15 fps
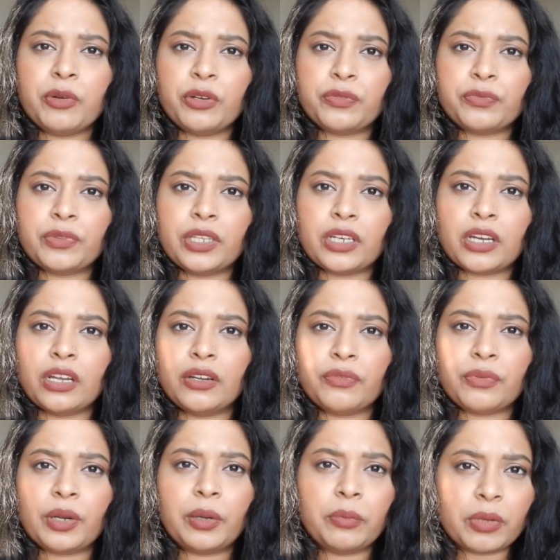of the
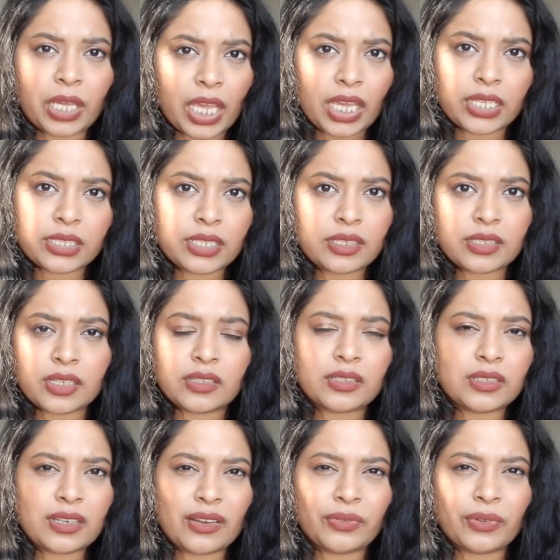confirmed cases and
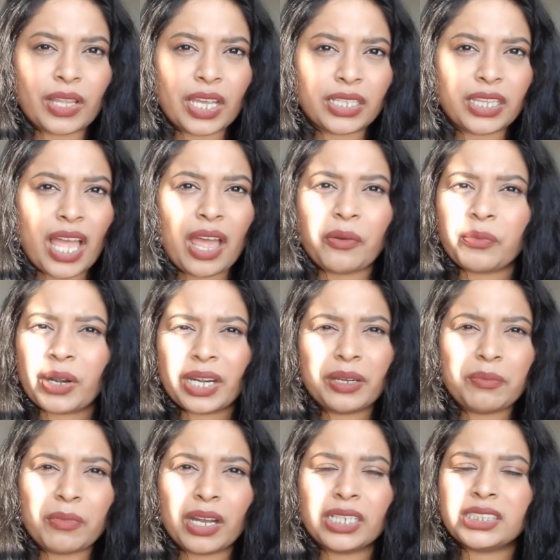stuff like that
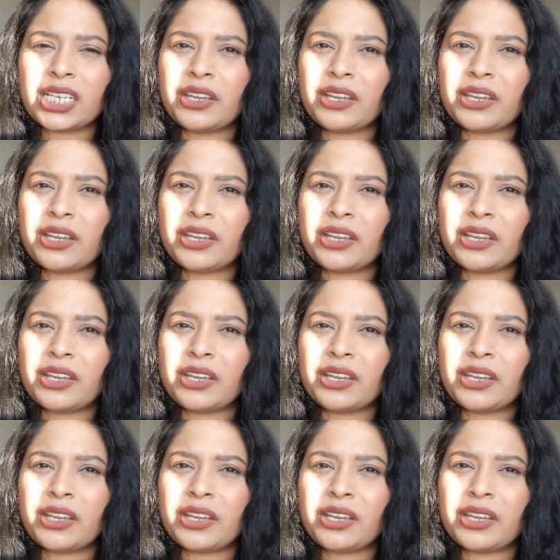very much.